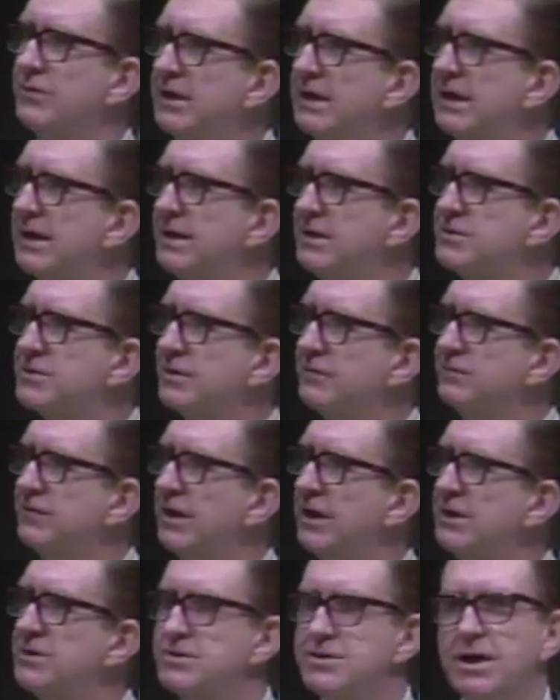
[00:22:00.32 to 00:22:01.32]
really
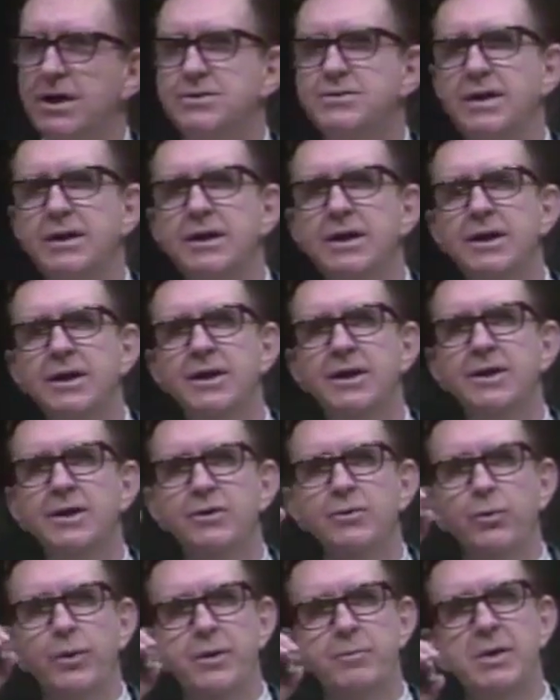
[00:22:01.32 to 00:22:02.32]
suffice, does it?
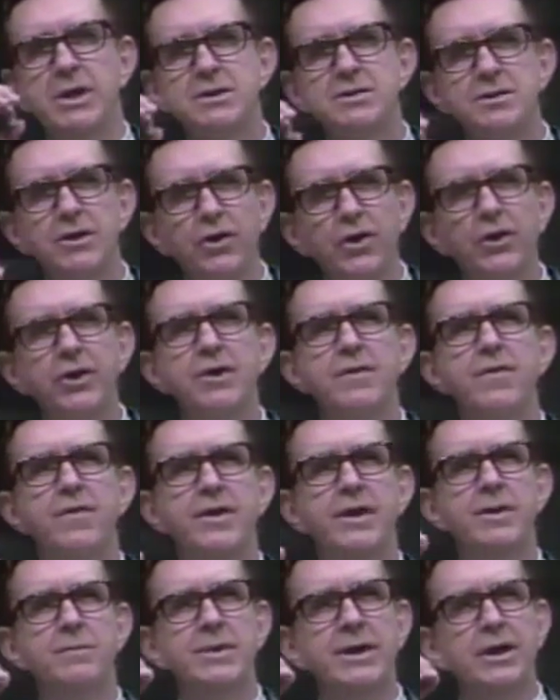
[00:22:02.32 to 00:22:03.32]
We must learn
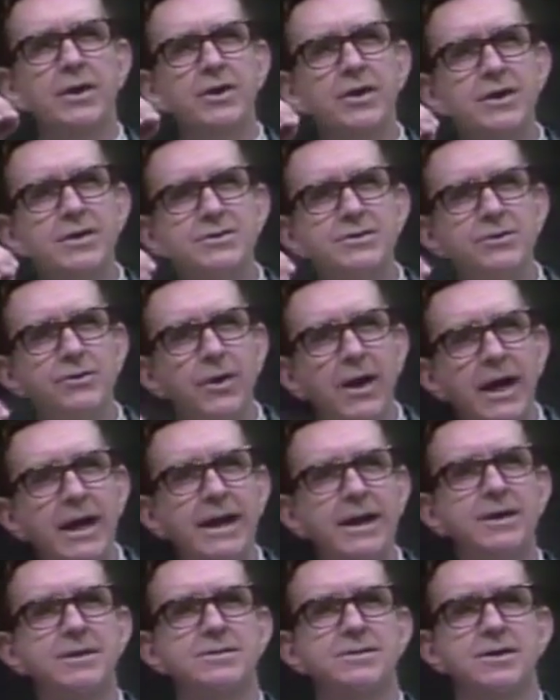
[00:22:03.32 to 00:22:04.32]
them and learn to
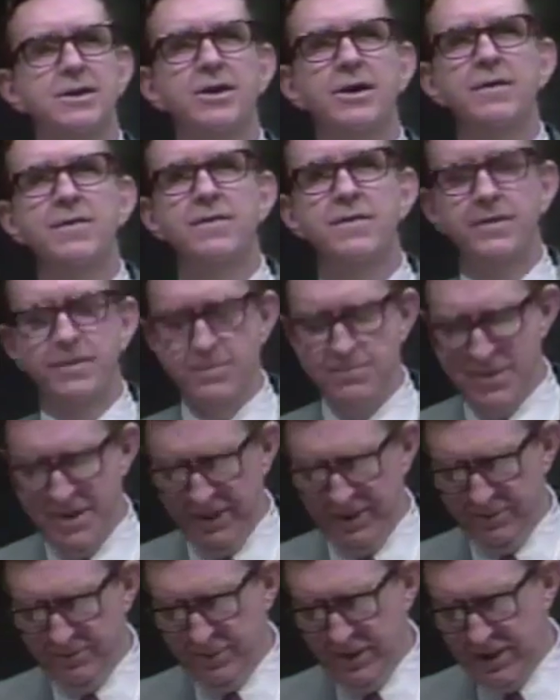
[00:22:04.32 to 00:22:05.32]
act on them
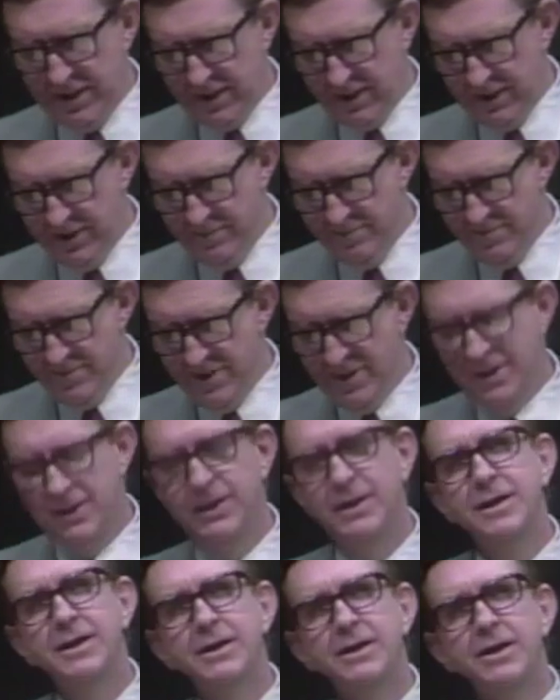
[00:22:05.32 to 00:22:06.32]
and become
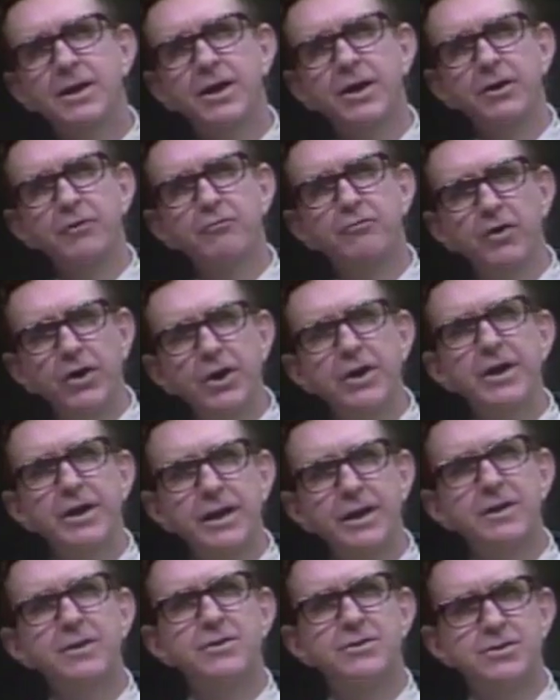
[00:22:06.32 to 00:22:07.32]

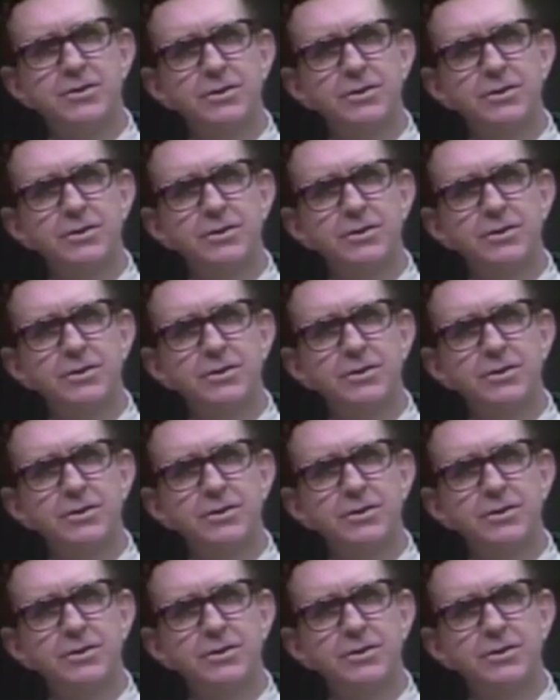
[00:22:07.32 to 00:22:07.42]
converted